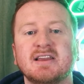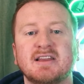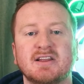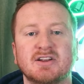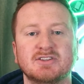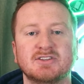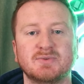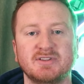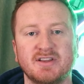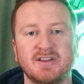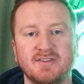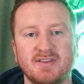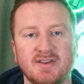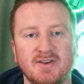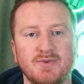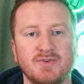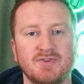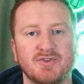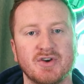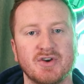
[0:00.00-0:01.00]
Here's what you
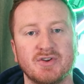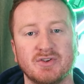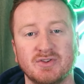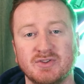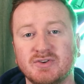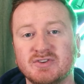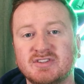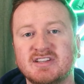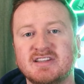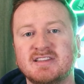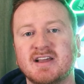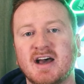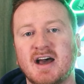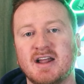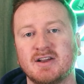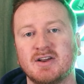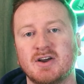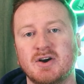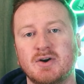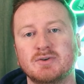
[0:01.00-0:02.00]
do. You go to
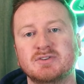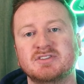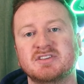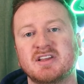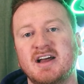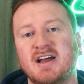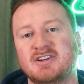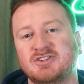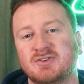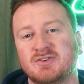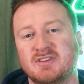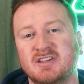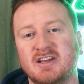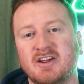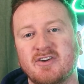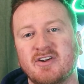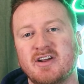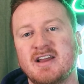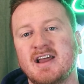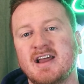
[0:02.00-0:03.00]

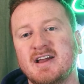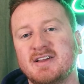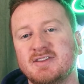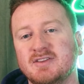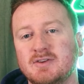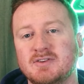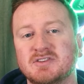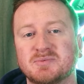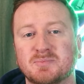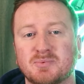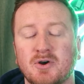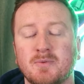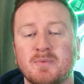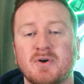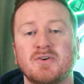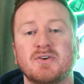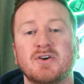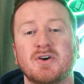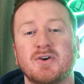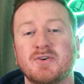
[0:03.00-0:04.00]
lucy.co/O'Leary and use
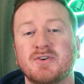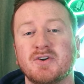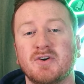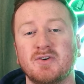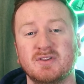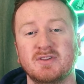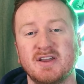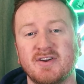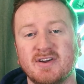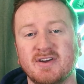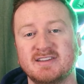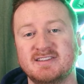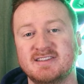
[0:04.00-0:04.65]
promo code O'Leary